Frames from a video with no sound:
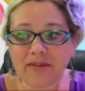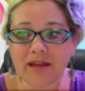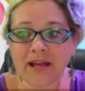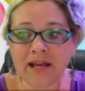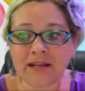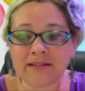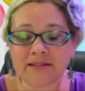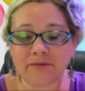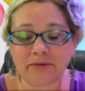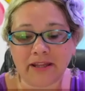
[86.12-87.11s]
And
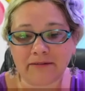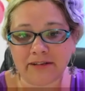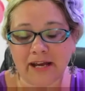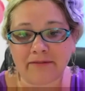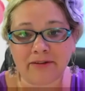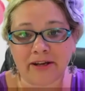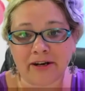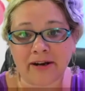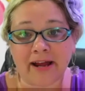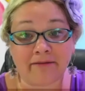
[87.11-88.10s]
we'd love to have you
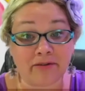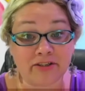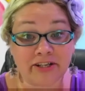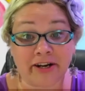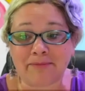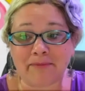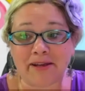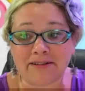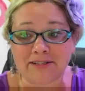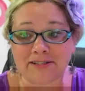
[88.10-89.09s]
there, have you share it,
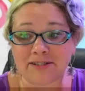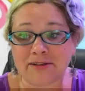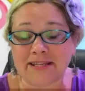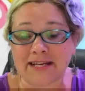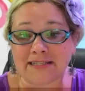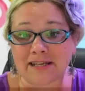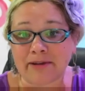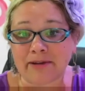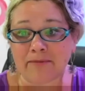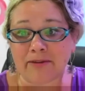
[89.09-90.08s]
and just know that that's
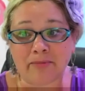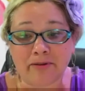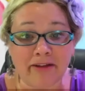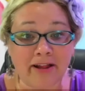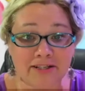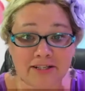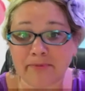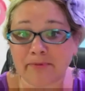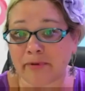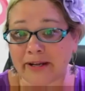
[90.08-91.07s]
coming up. There'll be fellowship
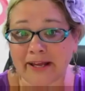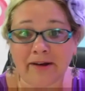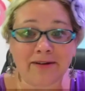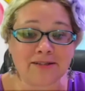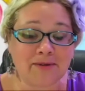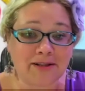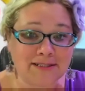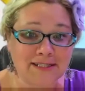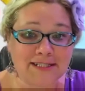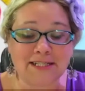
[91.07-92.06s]
and breakout, as well
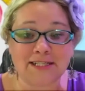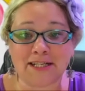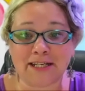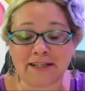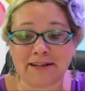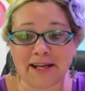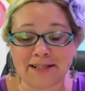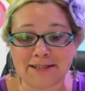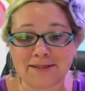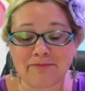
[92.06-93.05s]
as the teaching and,
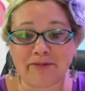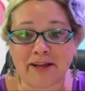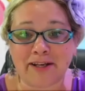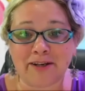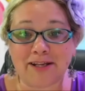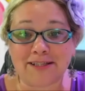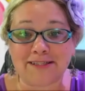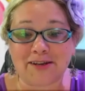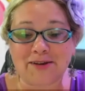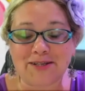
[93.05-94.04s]
and some fun.
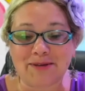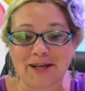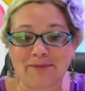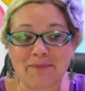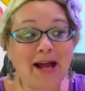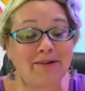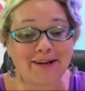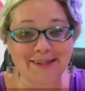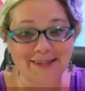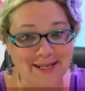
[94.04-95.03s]
It's going to be a
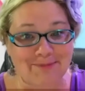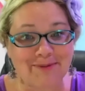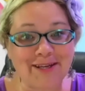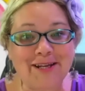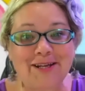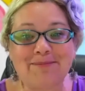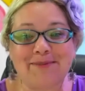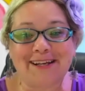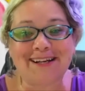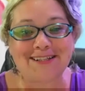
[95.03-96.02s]
pirate theme
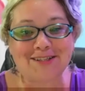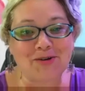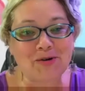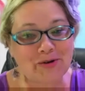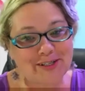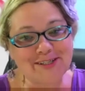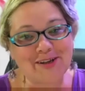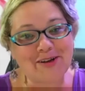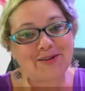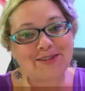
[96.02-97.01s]
because your course
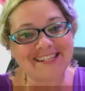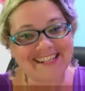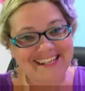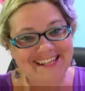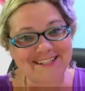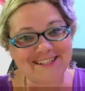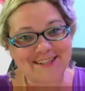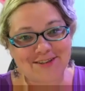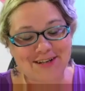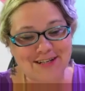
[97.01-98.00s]
holds the key to the
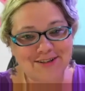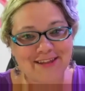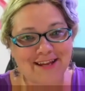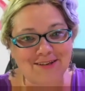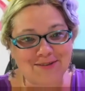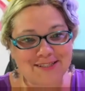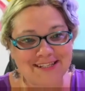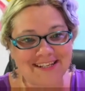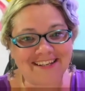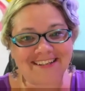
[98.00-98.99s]
treasure that you
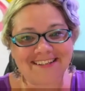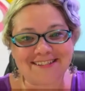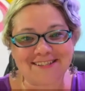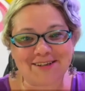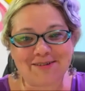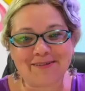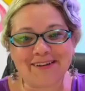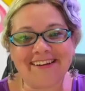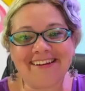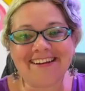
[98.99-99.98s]
seek. And so
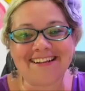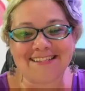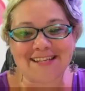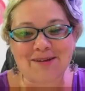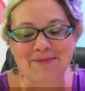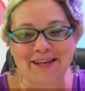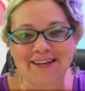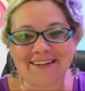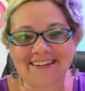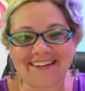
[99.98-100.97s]
it's going to
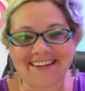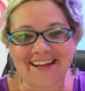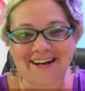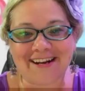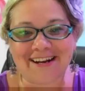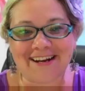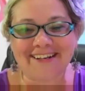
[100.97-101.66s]
be a lot of fun.